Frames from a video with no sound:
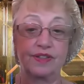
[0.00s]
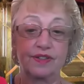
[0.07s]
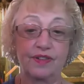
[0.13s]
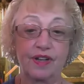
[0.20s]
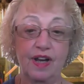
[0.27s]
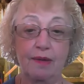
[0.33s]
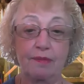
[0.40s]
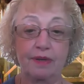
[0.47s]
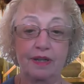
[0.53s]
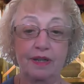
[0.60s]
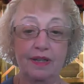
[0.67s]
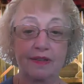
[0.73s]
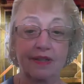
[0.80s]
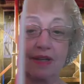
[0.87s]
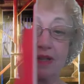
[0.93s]
of Comedy,
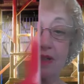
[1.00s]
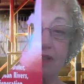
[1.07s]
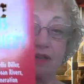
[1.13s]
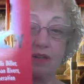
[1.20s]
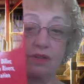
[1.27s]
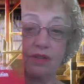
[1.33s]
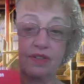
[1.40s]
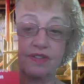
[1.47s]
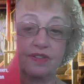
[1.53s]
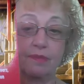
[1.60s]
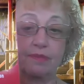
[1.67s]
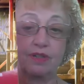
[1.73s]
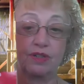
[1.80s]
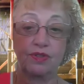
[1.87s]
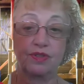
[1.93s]
and then, because I'm
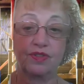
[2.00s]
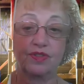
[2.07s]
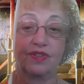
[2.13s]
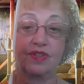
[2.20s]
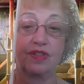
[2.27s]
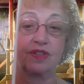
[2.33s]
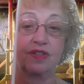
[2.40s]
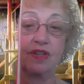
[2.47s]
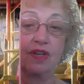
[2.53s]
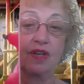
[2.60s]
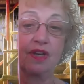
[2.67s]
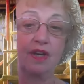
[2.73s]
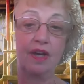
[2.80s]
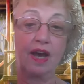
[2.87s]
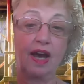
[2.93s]
interested,
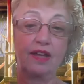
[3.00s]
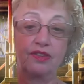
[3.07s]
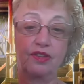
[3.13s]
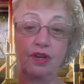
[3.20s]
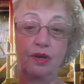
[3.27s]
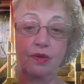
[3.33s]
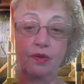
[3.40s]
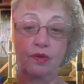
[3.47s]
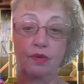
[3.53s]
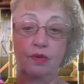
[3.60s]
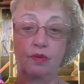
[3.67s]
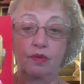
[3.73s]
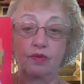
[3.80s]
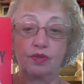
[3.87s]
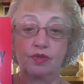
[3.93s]
I thought
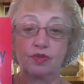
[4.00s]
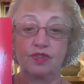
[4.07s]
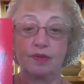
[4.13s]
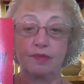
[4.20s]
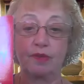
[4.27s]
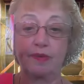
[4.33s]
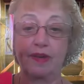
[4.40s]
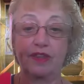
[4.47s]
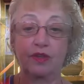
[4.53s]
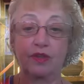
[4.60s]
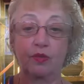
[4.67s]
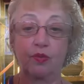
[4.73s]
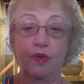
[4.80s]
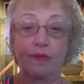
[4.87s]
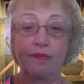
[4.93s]
do something about the
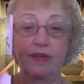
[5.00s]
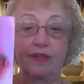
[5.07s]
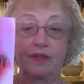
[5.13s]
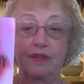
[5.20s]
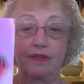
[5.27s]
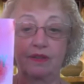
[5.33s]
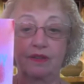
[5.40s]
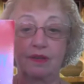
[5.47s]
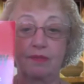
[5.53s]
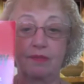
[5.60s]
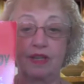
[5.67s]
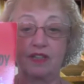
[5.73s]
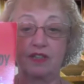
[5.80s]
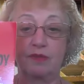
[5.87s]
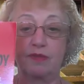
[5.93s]
women
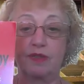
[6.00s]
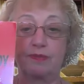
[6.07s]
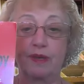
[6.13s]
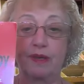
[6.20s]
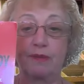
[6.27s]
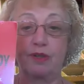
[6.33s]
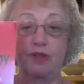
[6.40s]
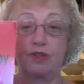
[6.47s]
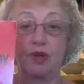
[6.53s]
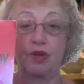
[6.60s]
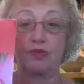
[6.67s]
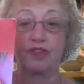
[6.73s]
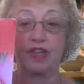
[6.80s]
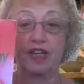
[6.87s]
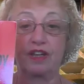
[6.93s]
comedians because people
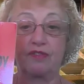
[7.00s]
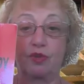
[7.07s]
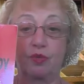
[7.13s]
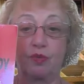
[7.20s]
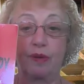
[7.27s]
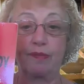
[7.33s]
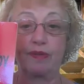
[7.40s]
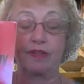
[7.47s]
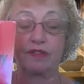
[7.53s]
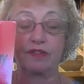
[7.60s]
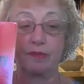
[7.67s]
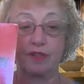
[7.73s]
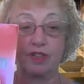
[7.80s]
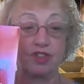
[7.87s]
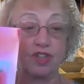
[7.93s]
don't think of the women so
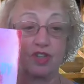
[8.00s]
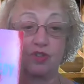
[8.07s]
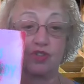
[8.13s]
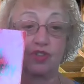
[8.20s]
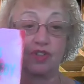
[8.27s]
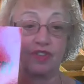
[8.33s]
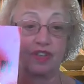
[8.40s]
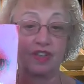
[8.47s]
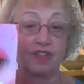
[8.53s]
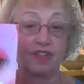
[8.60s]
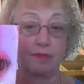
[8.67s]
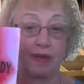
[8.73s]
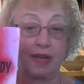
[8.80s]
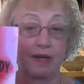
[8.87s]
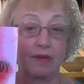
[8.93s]
much, they usually think of the
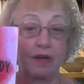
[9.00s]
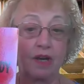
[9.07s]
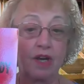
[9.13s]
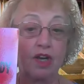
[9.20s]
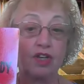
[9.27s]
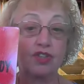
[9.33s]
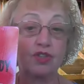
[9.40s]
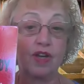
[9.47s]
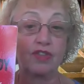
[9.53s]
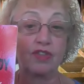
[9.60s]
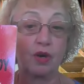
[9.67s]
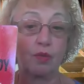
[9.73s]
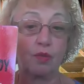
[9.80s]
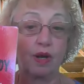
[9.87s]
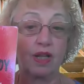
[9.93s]
men. So I
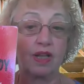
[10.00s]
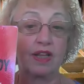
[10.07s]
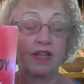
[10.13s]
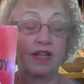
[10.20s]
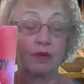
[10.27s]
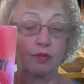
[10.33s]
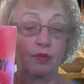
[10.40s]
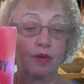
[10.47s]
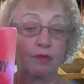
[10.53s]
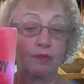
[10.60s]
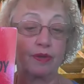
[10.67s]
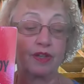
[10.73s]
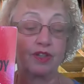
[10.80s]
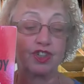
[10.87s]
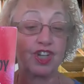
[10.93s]
thought, well, it will
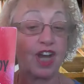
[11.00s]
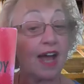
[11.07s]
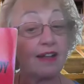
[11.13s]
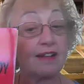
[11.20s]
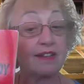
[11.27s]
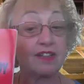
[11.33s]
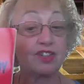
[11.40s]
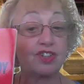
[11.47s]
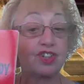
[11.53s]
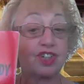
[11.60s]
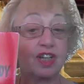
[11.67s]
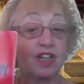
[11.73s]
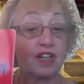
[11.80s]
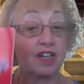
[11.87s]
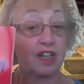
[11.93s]
be
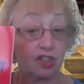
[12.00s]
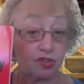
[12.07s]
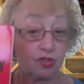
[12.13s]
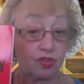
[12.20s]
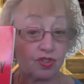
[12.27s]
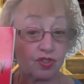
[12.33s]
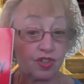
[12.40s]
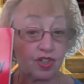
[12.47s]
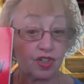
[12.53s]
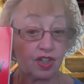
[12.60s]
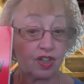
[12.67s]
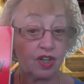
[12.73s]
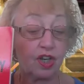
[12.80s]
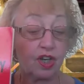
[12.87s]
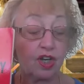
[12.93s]
challenging and interesting
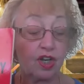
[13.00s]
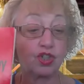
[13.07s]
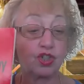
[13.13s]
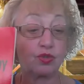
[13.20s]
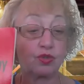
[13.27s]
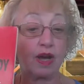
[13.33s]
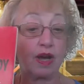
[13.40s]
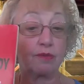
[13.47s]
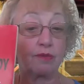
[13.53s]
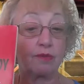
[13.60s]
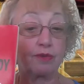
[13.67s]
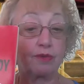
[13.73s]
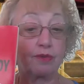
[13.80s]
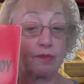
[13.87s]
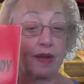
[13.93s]
to write a book
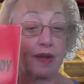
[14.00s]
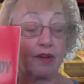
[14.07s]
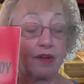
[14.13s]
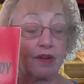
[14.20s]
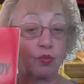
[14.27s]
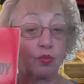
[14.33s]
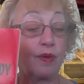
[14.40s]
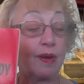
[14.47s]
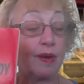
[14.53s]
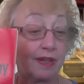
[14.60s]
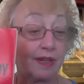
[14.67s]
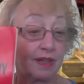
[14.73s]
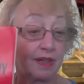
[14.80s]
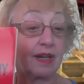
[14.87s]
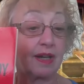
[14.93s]
about the women in
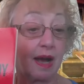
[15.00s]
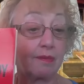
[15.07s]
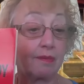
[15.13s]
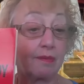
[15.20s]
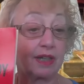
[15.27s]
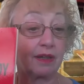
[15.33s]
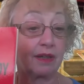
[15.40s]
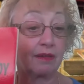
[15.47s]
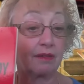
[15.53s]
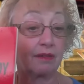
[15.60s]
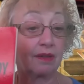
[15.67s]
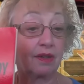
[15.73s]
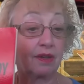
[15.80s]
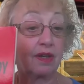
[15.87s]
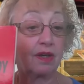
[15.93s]
comedy.
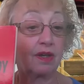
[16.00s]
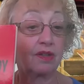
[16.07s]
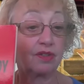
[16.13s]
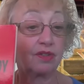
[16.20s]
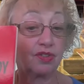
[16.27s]
So